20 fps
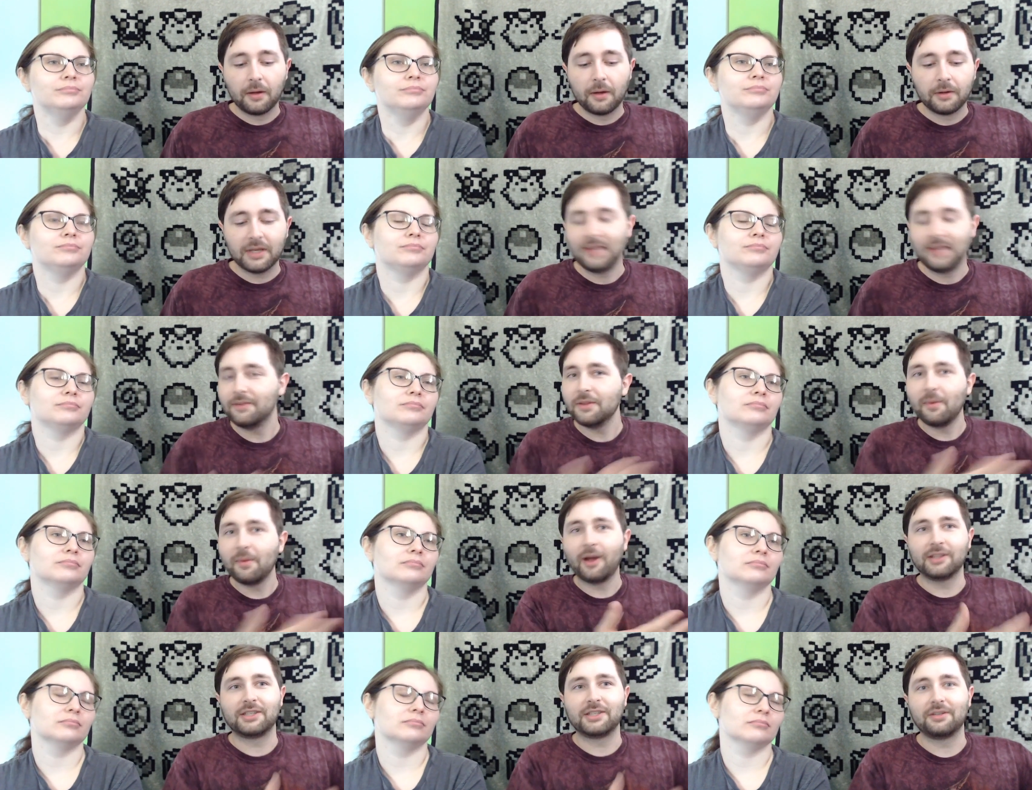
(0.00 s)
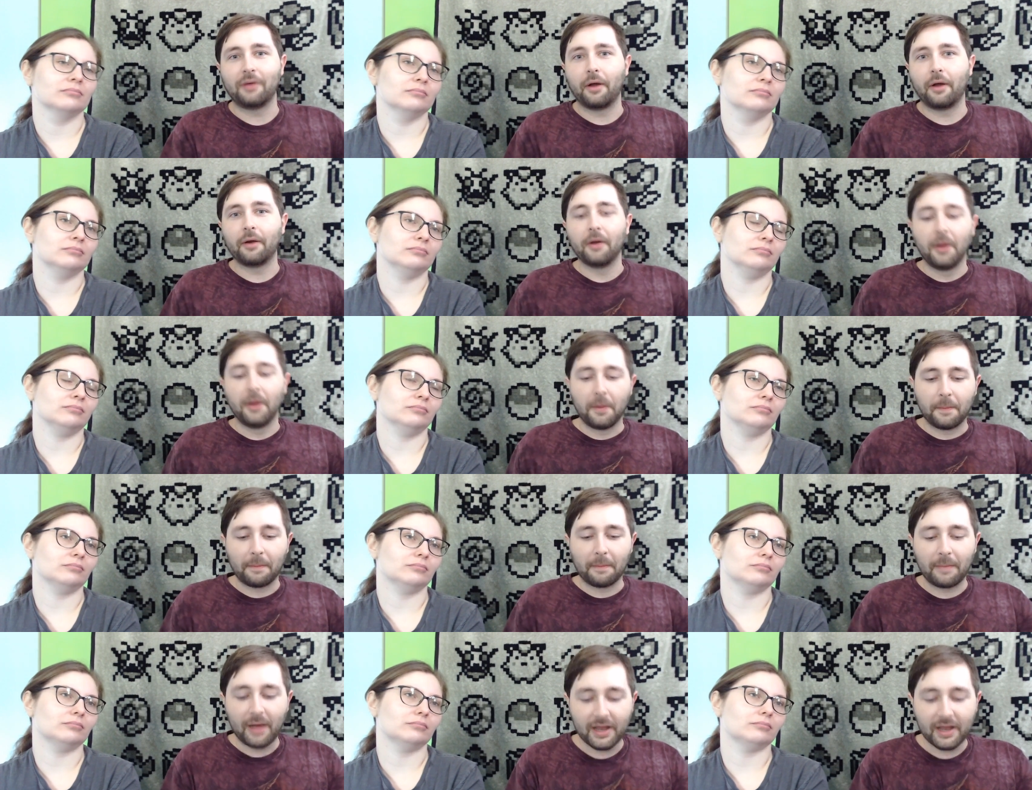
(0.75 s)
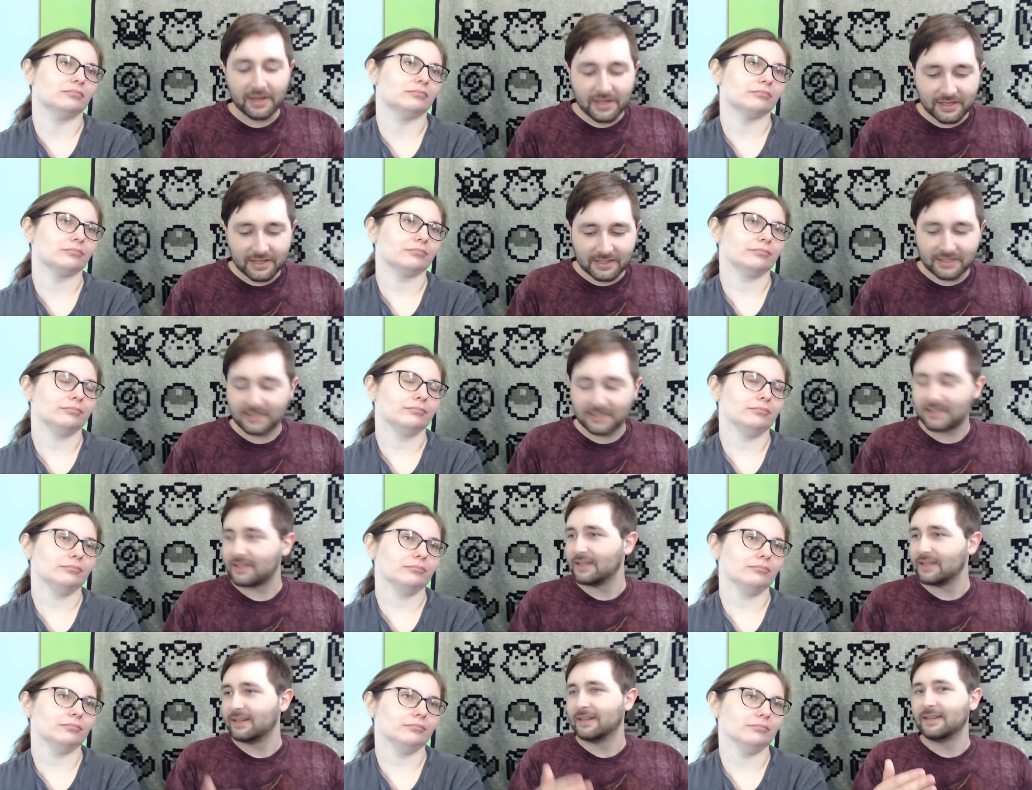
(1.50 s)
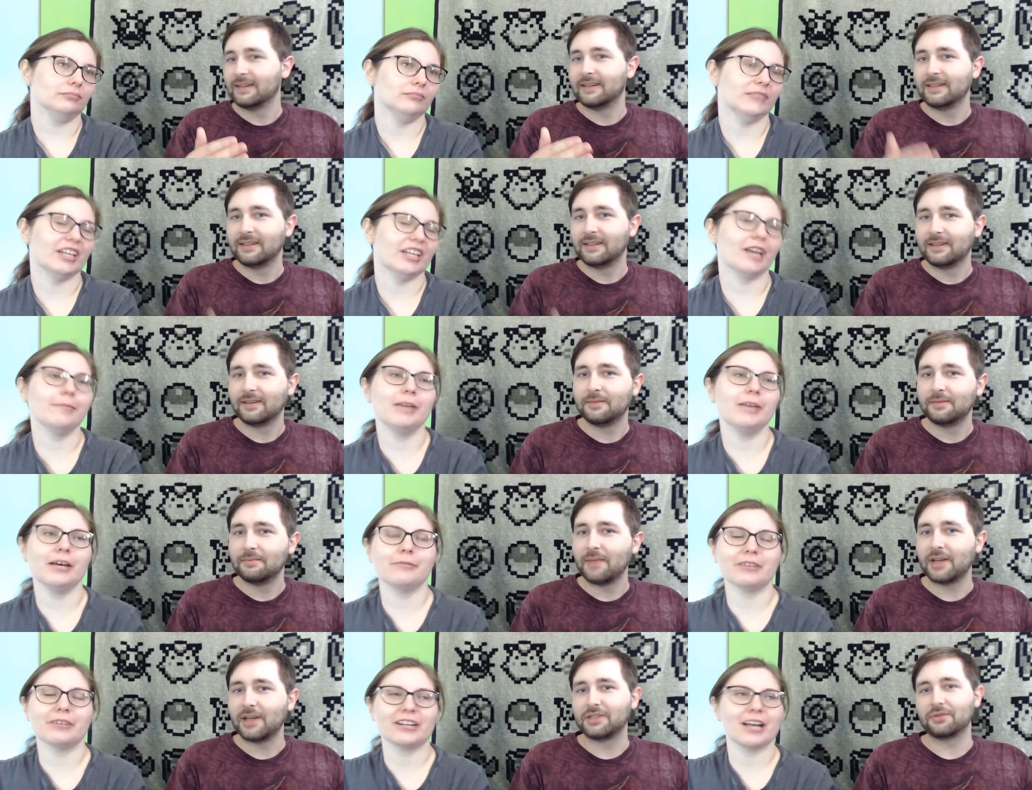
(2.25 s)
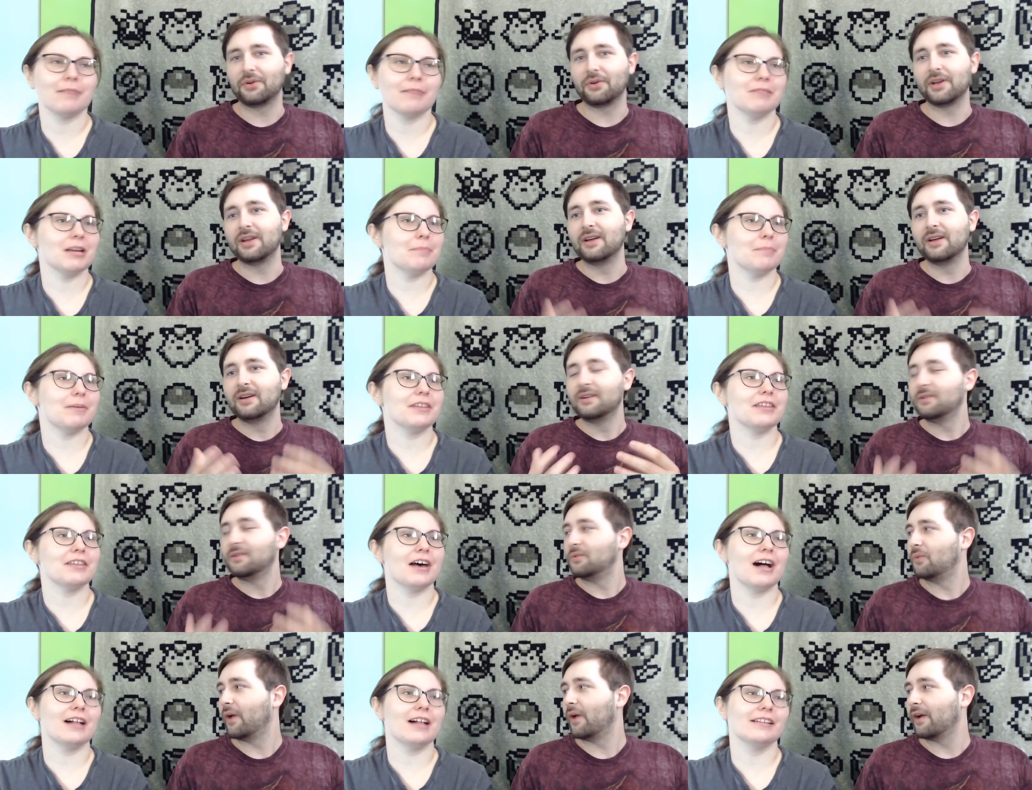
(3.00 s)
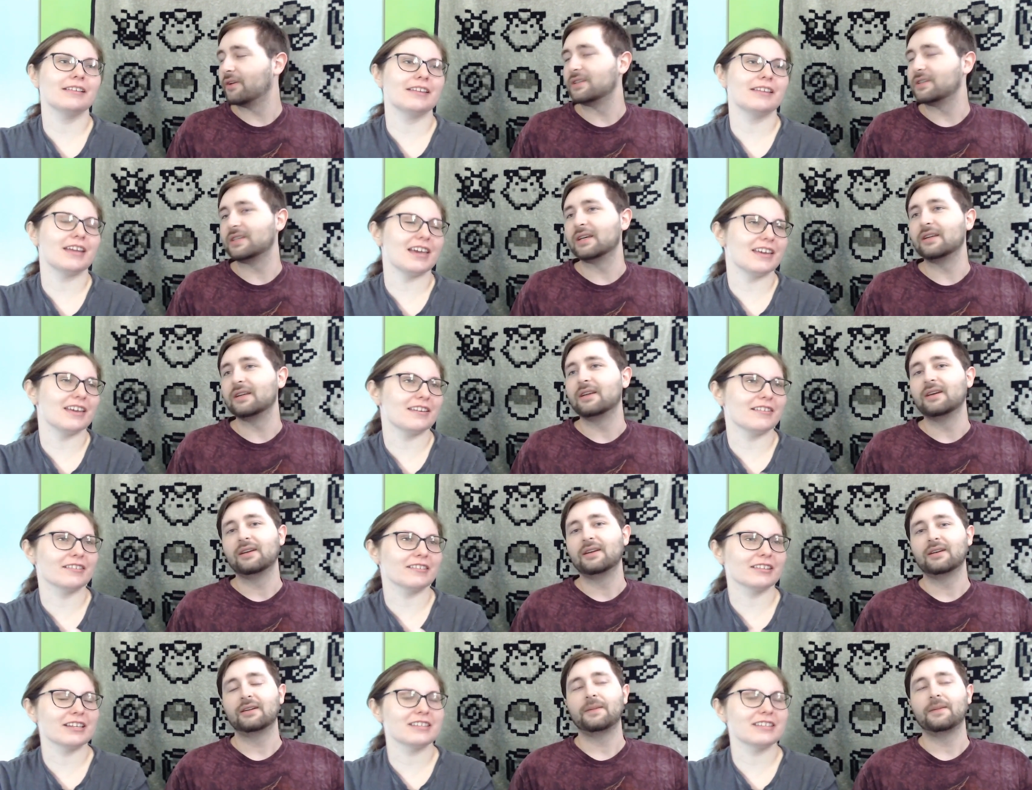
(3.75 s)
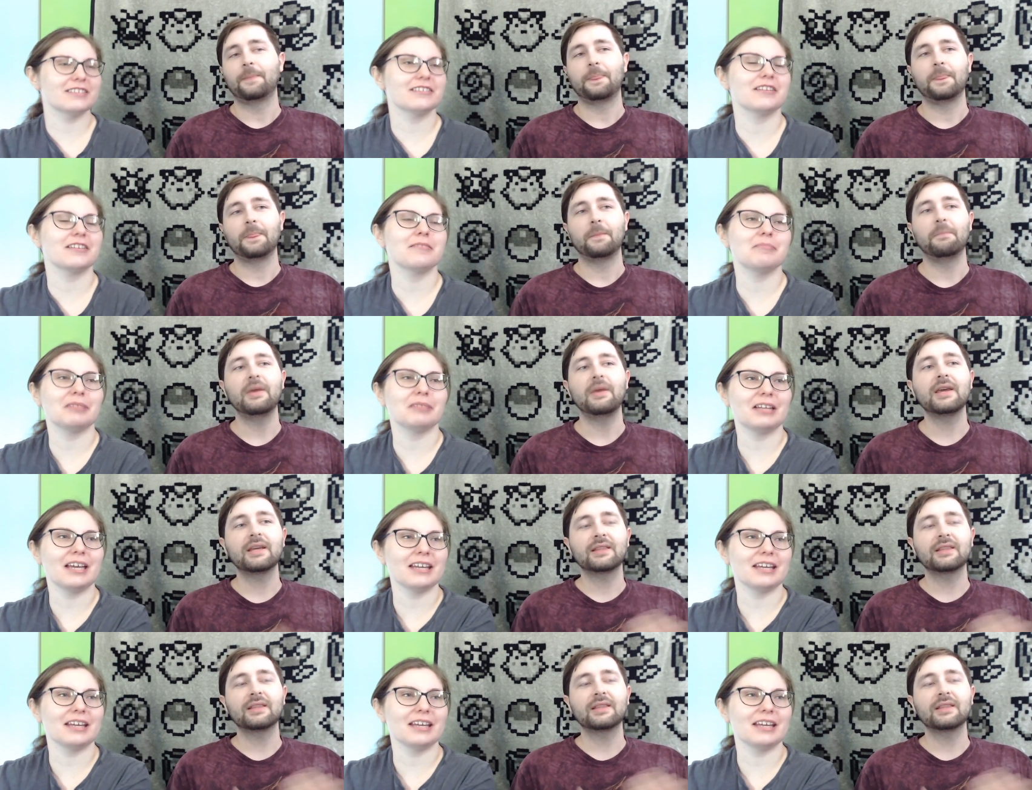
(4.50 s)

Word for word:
Speaker 1: even the Monster Hunter, minus Come on, Metroid. We're coming up on the holiday here. Let's start planning things.